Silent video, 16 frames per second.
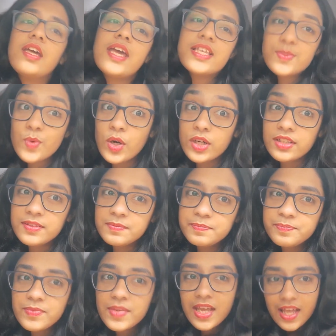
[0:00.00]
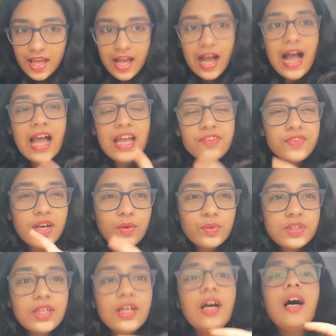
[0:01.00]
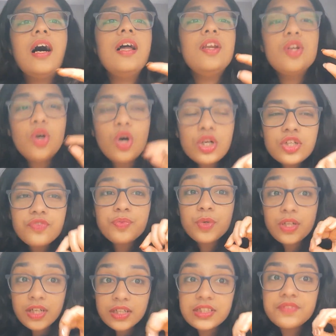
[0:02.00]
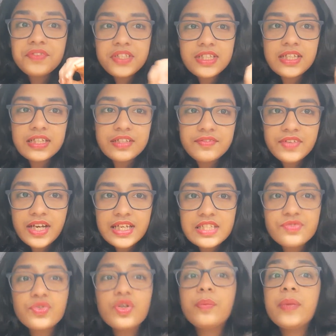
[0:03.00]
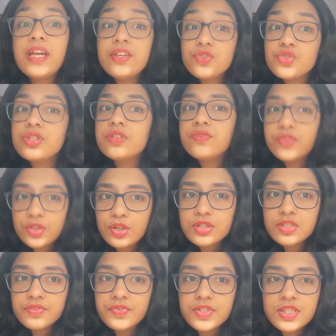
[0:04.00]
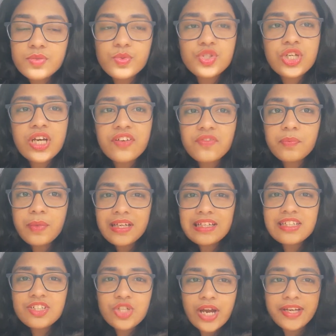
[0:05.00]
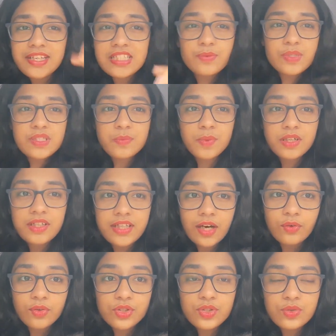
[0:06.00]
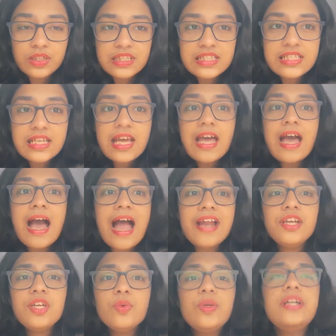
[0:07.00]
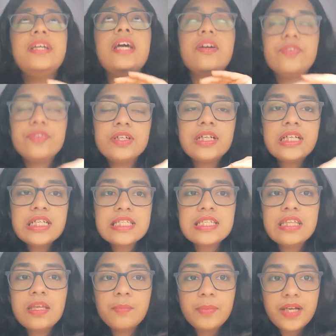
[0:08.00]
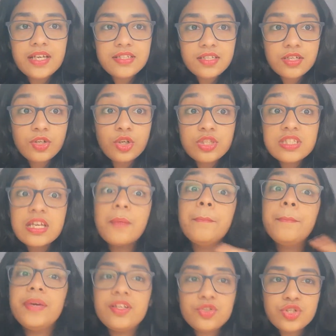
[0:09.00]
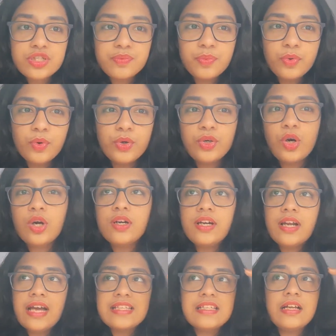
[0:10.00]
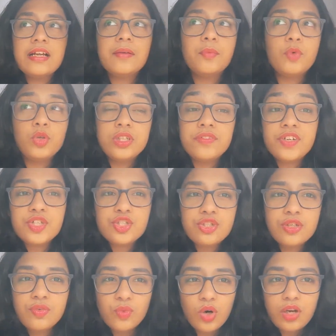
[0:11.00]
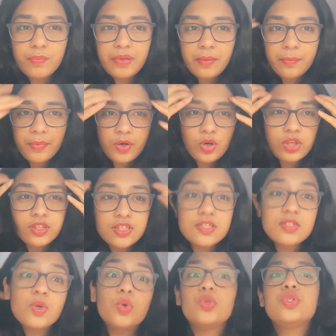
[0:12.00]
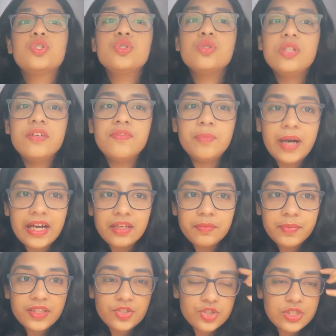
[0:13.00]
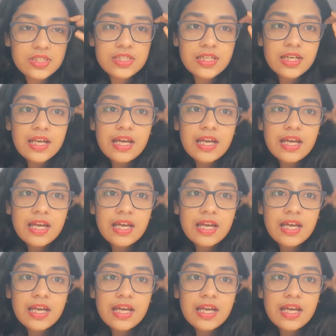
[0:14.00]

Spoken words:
Guess what? I found a lot of productivity advice from ancient philosophers, which have been Chinese whispered down to us, and you will definitely see them plastered on some Pinterest board or as like a motivational wallpaper or these quotes to live by pages.